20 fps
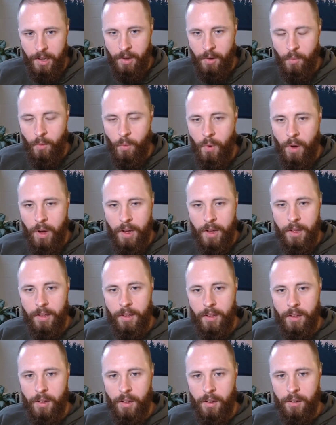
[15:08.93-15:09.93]
what
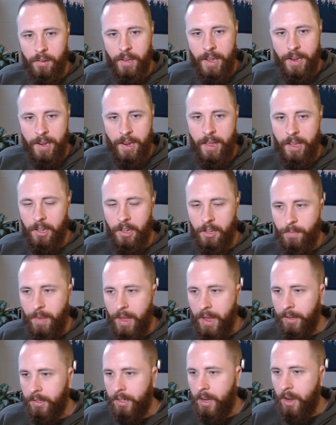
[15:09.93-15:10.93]
can they
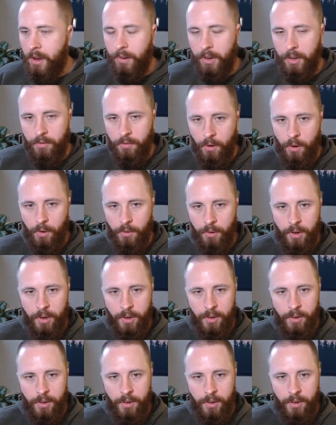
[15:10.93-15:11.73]
expect going forward?